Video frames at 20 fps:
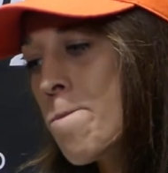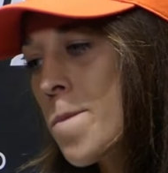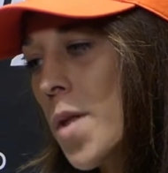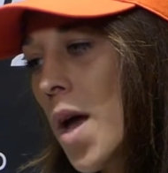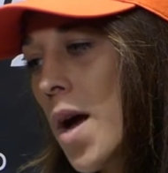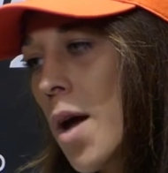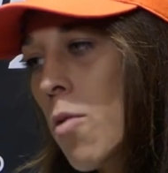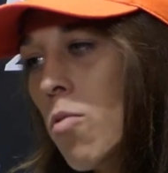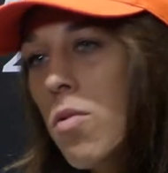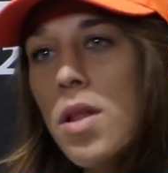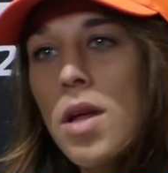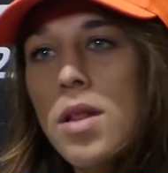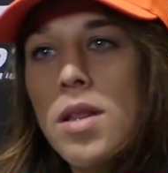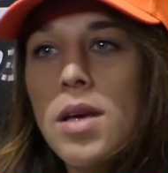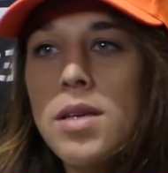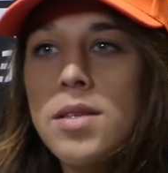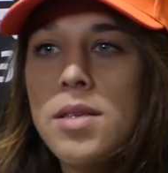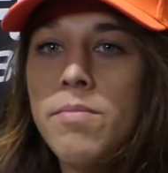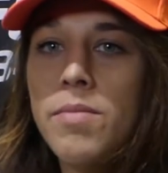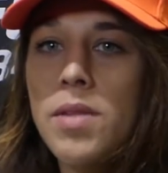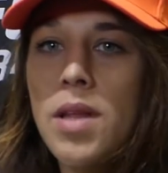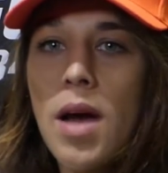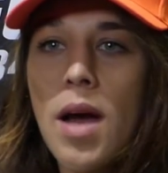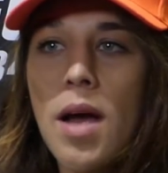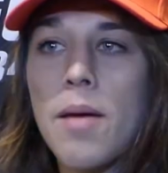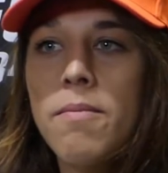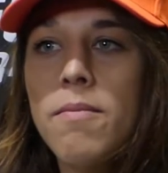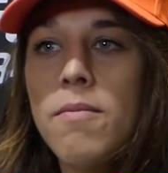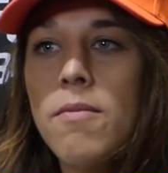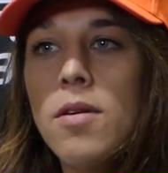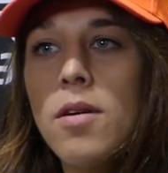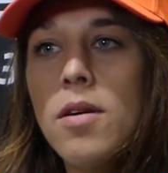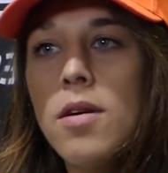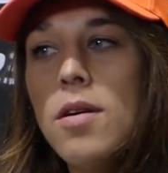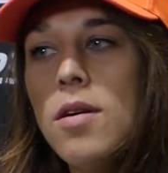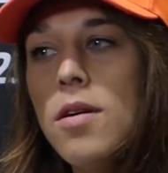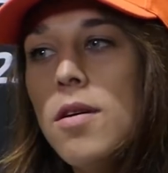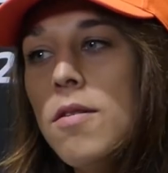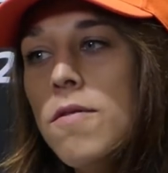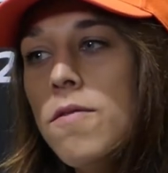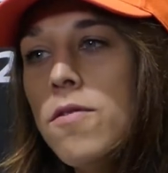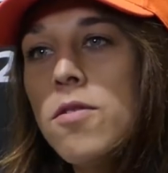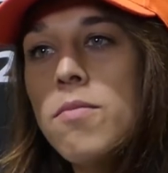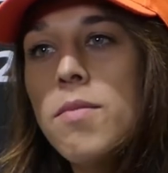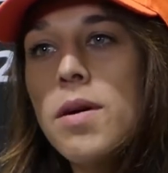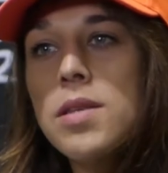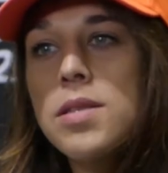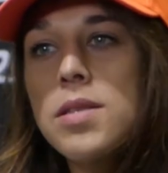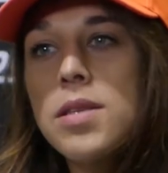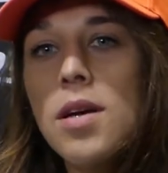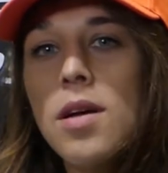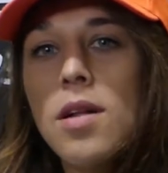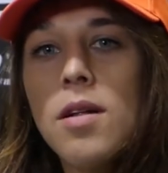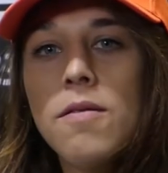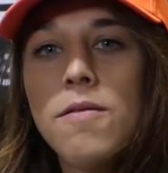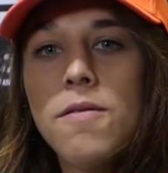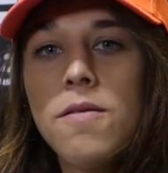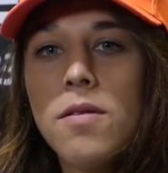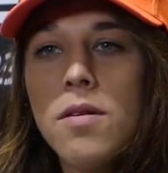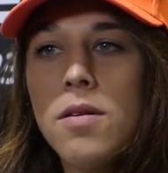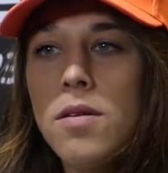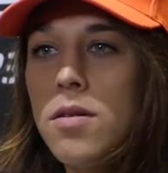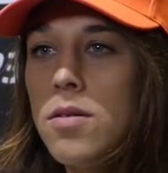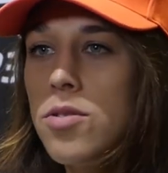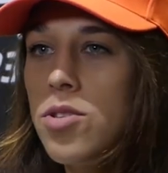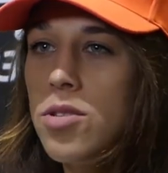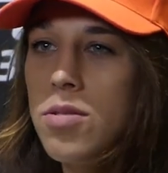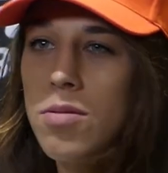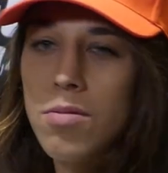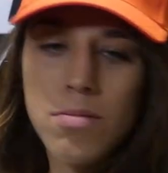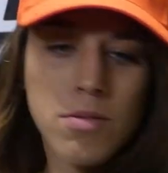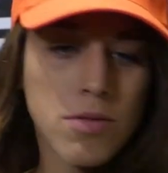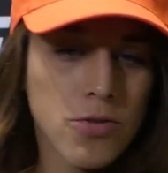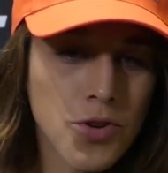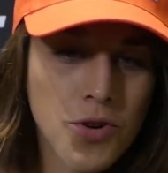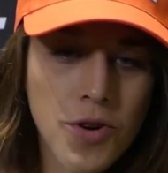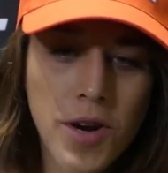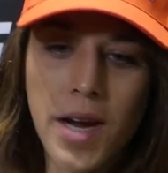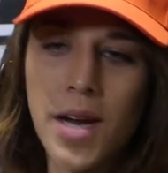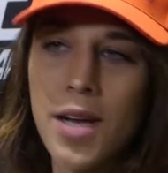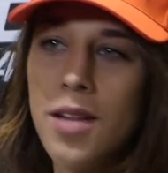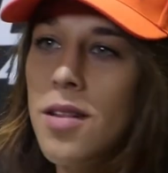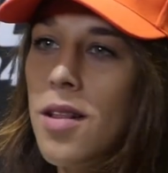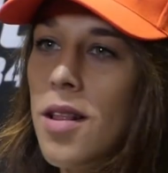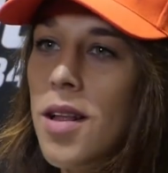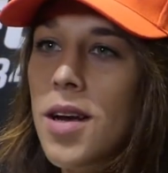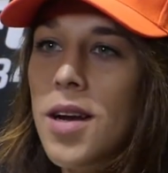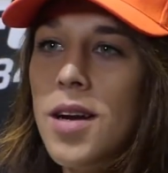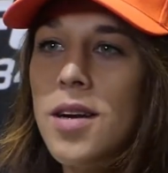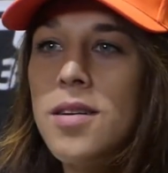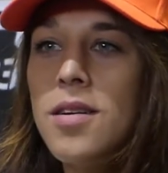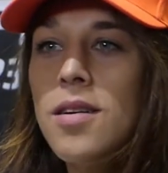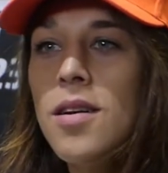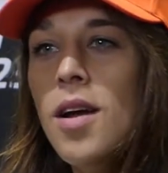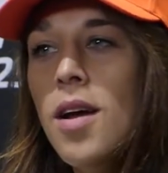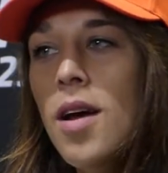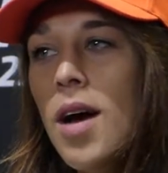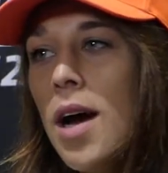I want to take some time for myself, train, learn.